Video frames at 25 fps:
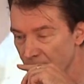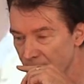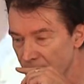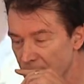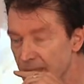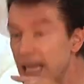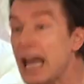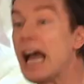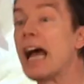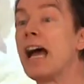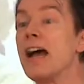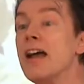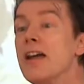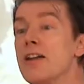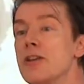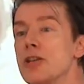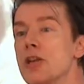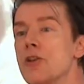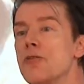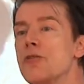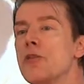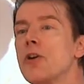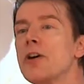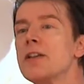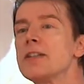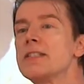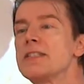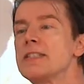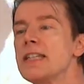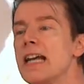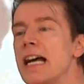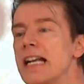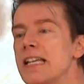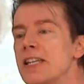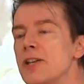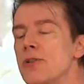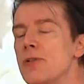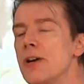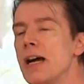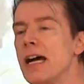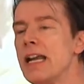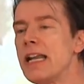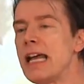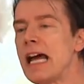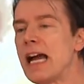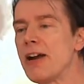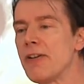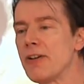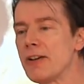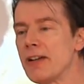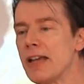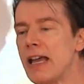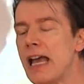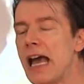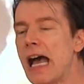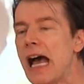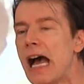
Yeah, you've got Daniel and Aaron.